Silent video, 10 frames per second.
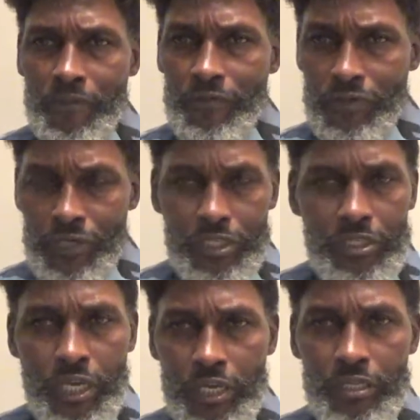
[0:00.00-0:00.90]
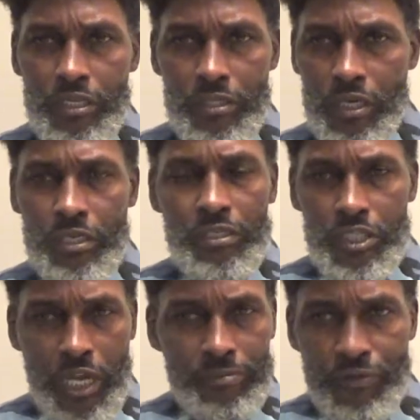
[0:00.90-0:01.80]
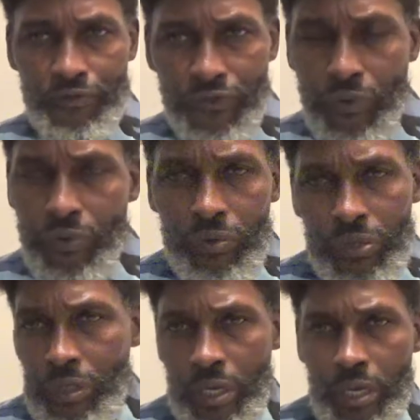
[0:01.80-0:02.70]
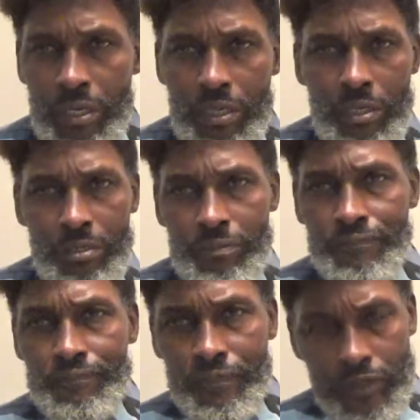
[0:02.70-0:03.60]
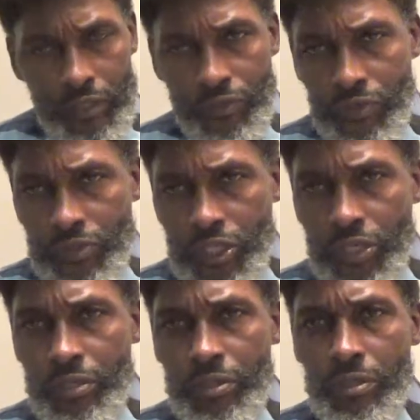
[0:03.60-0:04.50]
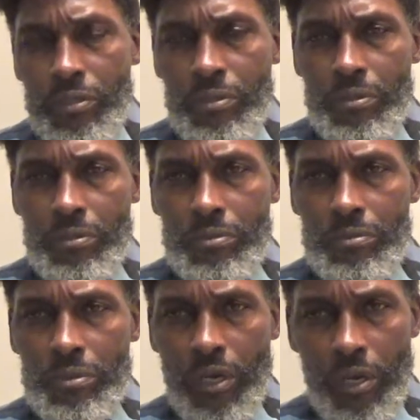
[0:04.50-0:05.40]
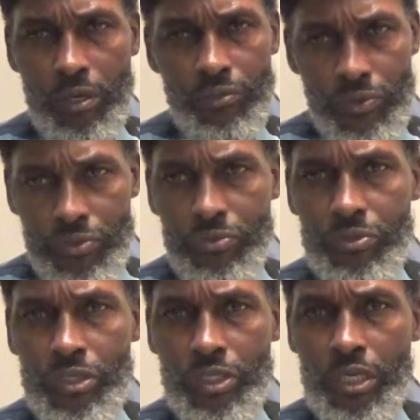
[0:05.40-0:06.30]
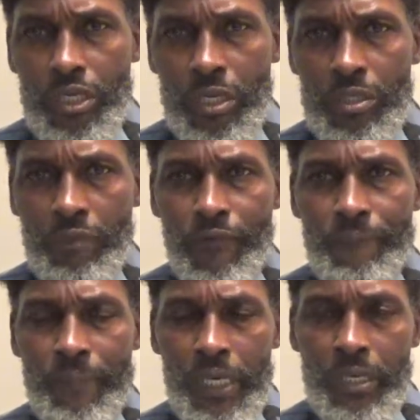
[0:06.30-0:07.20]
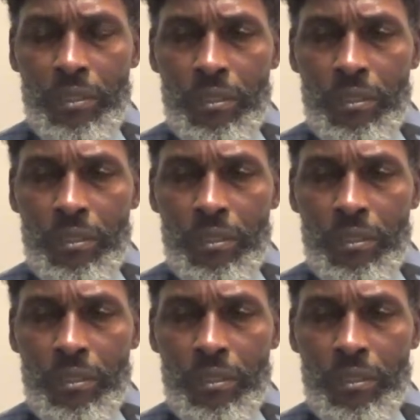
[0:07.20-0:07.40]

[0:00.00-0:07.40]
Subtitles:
You read Daniel, I think in chapter 4, it will tell you. God rules in the kingdom of men.